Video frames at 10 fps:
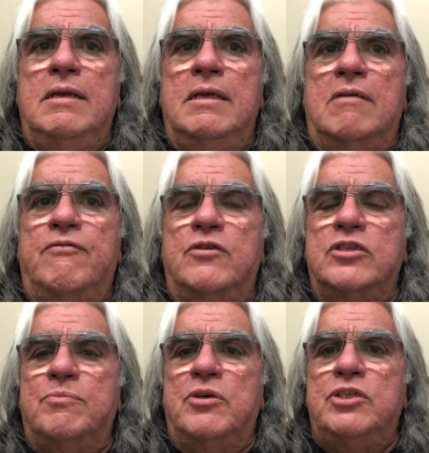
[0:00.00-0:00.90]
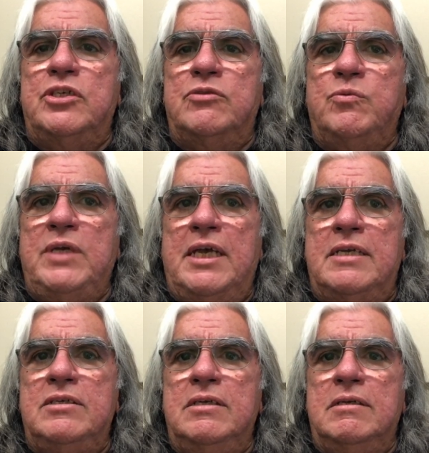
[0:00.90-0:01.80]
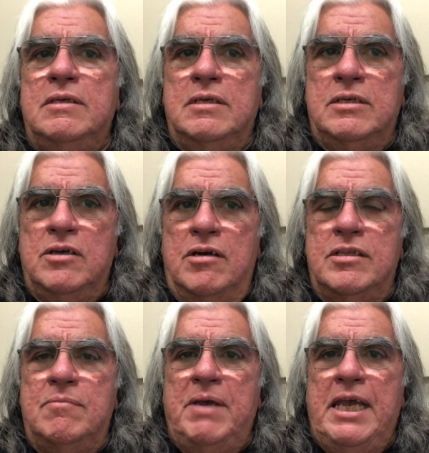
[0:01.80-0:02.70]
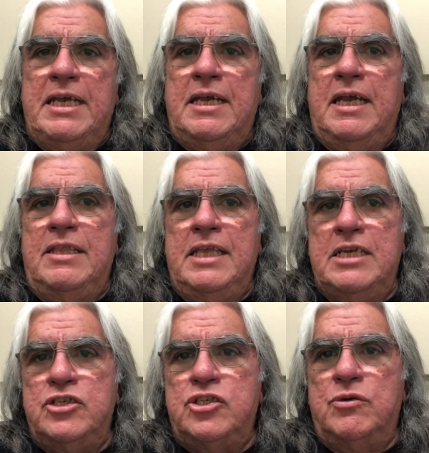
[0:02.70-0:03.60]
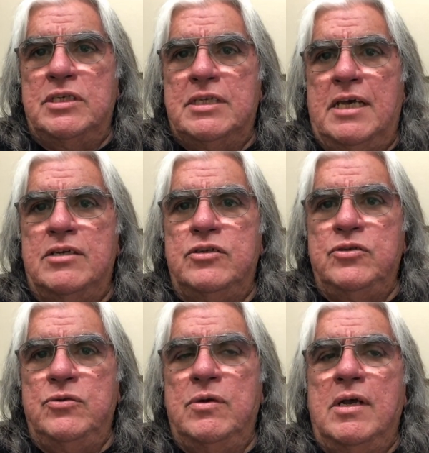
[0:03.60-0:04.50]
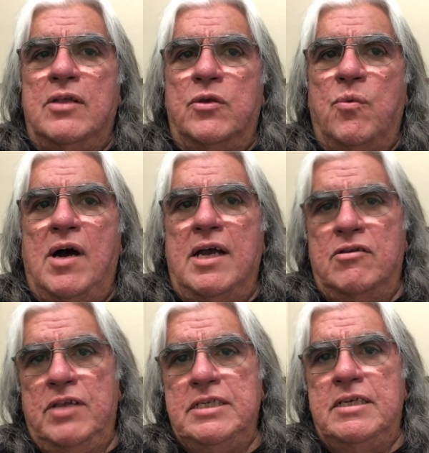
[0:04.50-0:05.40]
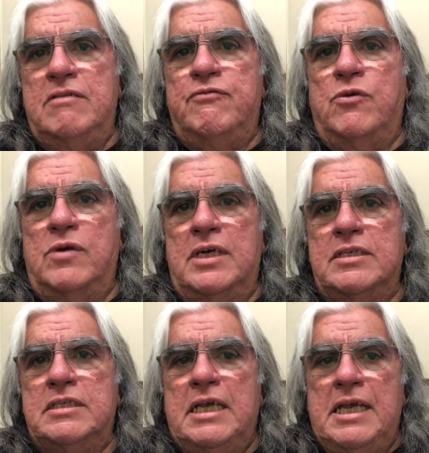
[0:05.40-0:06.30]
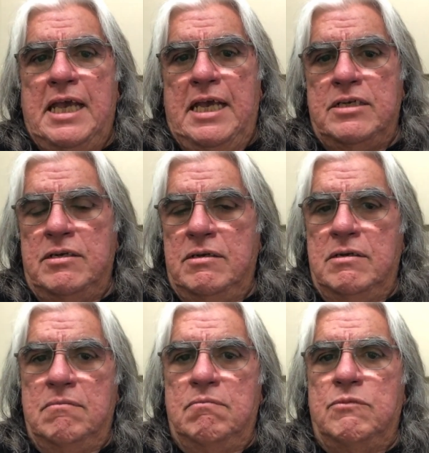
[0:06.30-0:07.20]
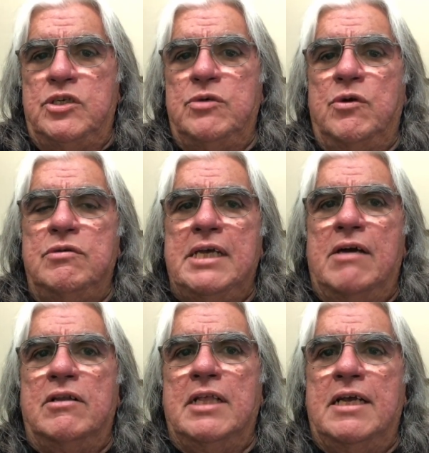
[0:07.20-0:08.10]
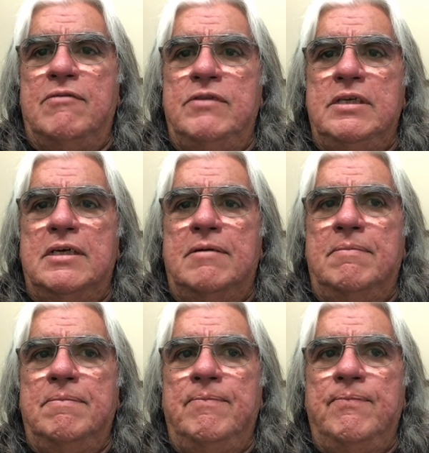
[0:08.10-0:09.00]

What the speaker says: In our first purchase, we had gone to the bank and they had showed us how to do the wire. They did it for us and she wrote down a lot of the